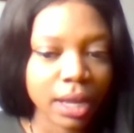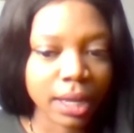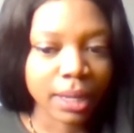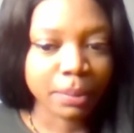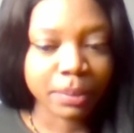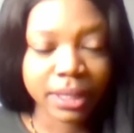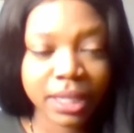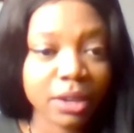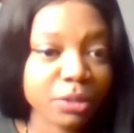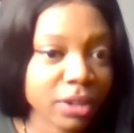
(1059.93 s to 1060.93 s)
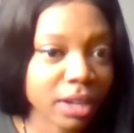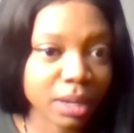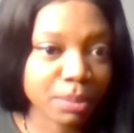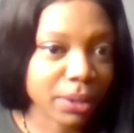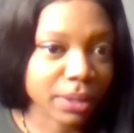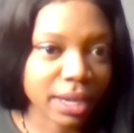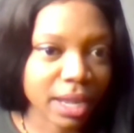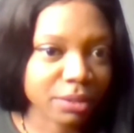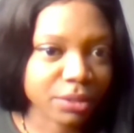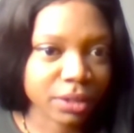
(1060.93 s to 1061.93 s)
But then I forgot about it
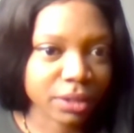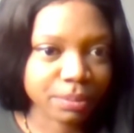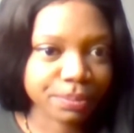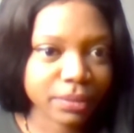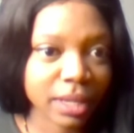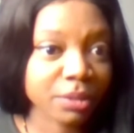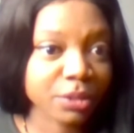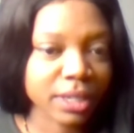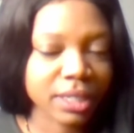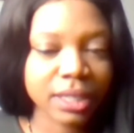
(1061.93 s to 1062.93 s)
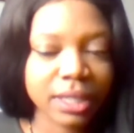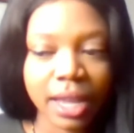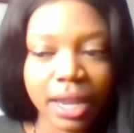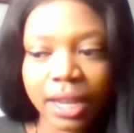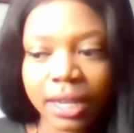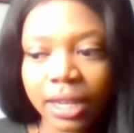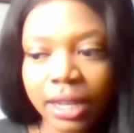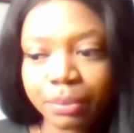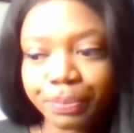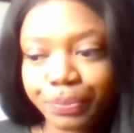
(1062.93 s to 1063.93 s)
after I did that. And then